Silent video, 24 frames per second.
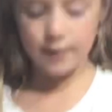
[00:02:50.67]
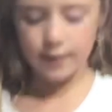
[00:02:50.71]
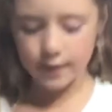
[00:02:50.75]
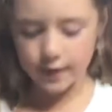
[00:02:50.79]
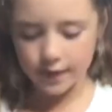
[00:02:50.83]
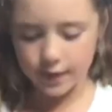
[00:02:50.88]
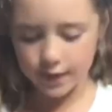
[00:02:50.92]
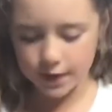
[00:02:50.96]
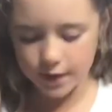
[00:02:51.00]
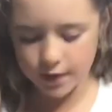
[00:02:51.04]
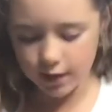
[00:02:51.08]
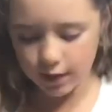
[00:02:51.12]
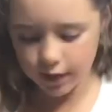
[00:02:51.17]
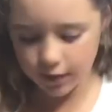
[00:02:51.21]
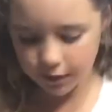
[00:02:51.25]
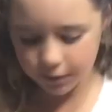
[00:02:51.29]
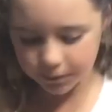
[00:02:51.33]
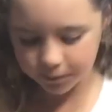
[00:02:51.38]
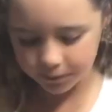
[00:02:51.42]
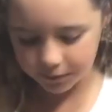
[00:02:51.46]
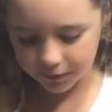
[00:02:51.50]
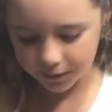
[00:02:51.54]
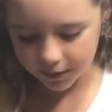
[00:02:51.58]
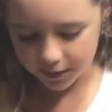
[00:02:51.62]
So,
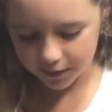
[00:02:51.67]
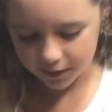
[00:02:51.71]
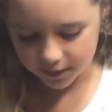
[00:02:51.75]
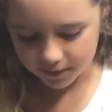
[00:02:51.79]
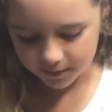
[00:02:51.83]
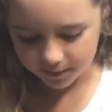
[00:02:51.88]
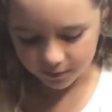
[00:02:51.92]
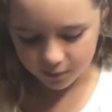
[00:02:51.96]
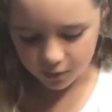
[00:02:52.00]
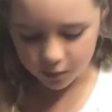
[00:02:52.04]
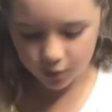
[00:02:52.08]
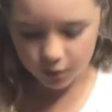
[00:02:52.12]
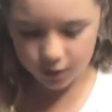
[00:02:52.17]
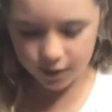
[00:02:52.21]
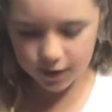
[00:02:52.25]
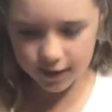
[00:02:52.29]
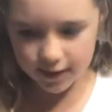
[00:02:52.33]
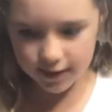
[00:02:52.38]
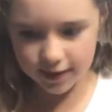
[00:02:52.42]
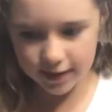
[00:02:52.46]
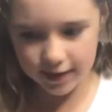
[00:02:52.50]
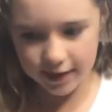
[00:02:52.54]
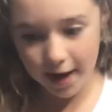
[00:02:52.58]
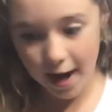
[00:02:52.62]
pour this
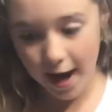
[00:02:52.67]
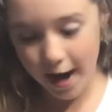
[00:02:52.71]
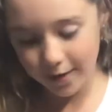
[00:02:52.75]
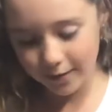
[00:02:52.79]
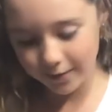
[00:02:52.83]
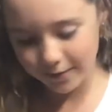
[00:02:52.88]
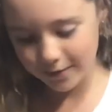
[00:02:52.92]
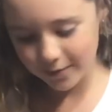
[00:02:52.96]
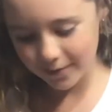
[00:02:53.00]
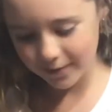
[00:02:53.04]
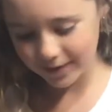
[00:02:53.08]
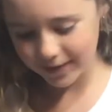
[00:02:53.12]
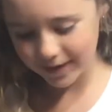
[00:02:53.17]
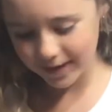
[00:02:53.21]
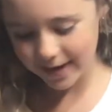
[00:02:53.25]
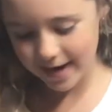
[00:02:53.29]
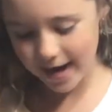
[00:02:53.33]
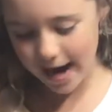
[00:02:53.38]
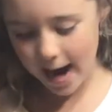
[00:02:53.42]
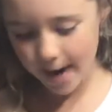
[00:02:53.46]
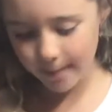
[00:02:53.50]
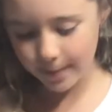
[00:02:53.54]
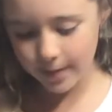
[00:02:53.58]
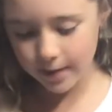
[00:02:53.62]
in. I don't know what's going to
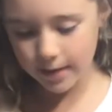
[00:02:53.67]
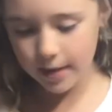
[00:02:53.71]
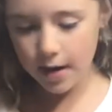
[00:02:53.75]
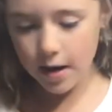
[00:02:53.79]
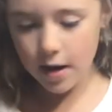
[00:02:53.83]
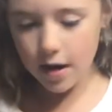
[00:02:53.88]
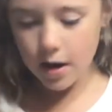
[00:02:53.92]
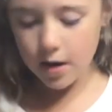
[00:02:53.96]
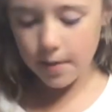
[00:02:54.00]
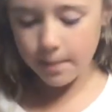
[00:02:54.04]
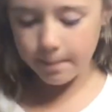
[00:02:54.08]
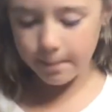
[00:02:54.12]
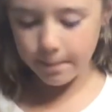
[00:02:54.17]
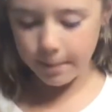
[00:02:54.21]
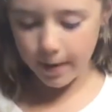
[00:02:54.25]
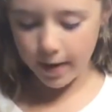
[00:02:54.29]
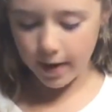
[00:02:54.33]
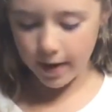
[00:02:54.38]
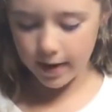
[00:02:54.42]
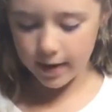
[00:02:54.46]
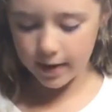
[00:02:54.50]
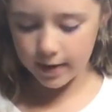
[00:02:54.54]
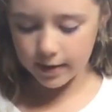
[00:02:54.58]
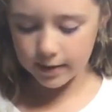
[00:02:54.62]
happen,
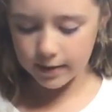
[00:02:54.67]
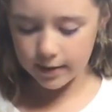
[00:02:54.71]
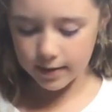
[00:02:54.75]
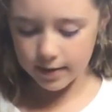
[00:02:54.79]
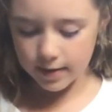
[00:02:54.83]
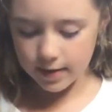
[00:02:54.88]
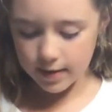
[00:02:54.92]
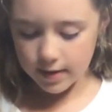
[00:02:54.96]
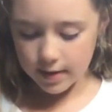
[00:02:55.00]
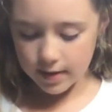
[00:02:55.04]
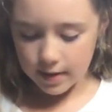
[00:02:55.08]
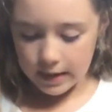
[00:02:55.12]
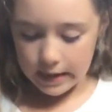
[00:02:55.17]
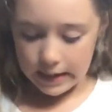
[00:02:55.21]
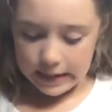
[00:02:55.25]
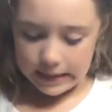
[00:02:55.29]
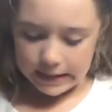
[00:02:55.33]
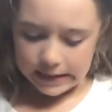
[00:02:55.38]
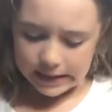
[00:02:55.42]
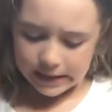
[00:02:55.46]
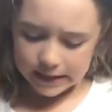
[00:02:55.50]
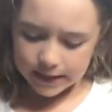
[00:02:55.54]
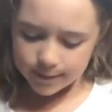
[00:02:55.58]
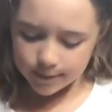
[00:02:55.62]
but
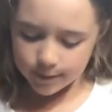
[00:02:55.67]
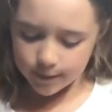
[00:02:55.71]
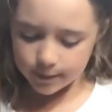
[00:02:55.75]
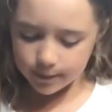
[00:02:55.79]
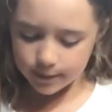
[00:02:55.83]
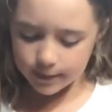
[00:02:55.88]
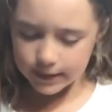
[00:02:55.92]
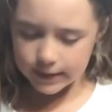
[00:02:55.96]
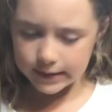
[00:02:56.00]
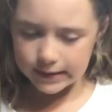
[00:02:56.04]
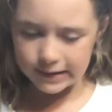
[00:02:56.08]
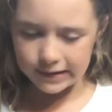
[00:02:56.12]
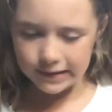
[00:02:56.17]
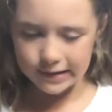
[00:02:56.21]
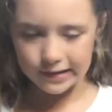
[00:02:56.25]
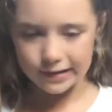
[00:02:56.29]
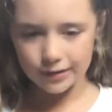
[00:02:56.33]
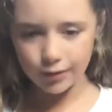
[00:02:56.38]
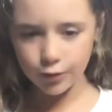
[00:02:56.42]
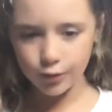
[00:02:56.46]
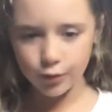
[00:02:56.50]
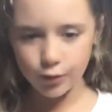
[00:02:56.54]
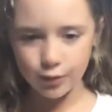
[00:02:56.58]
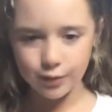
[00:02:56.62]
it's probably, I don't
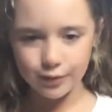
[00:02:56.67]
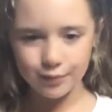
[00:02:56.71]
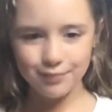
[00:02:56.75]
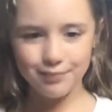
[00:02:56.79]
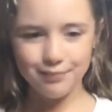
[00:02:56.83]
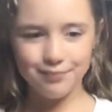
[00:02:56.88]
know,